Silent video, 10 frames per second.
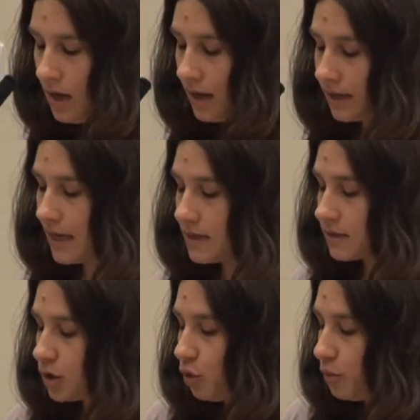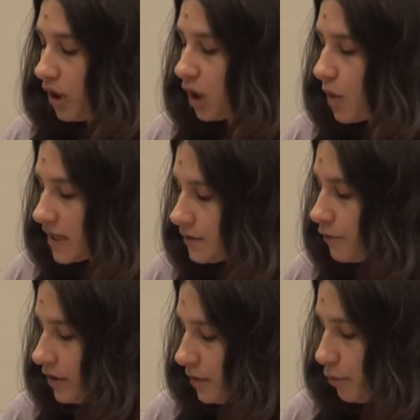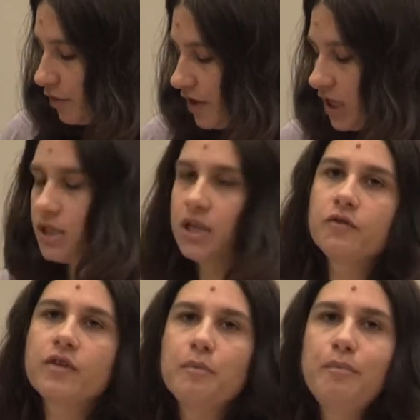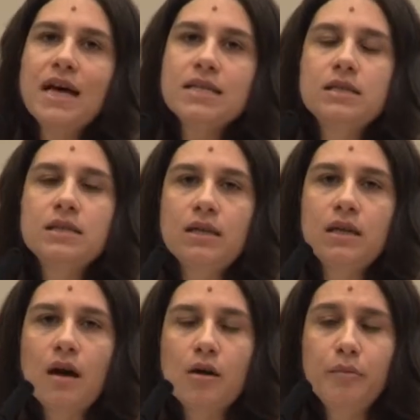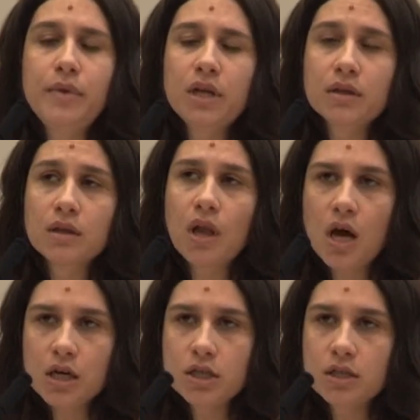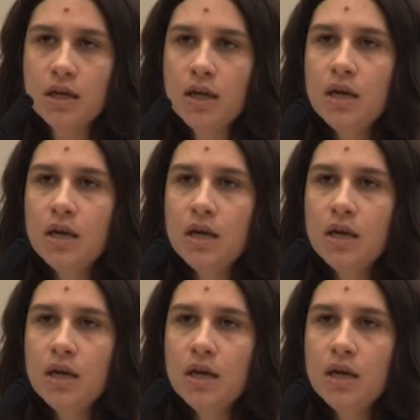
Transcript: against whom requests for deprivation of capacity are being lodged.